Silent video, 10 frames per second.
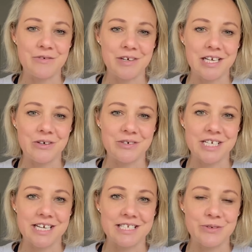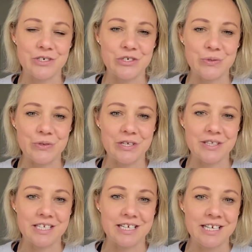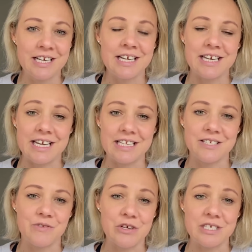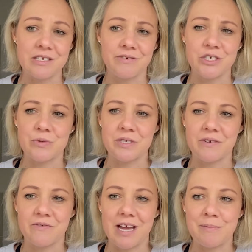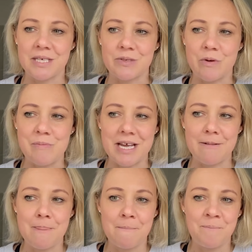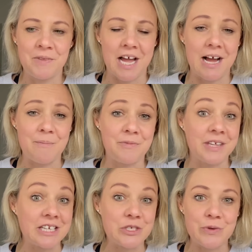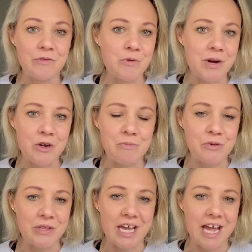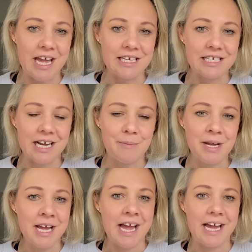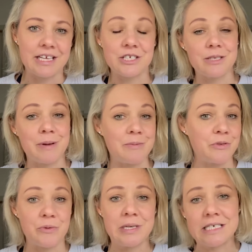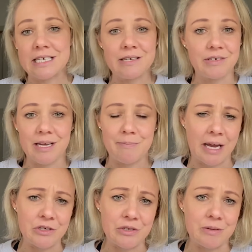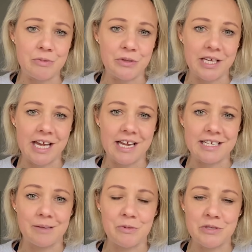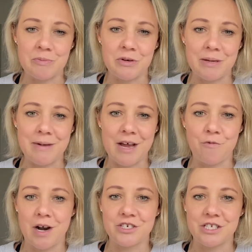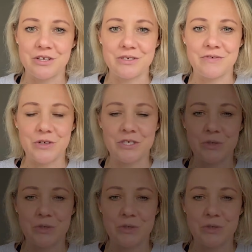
and really long days to ensure that the needs of those individuals and families were met. Thanks to everyone who put their hand up, and to the people that we didn't even get back to that put their hand up. It was a pretty mad rush in those first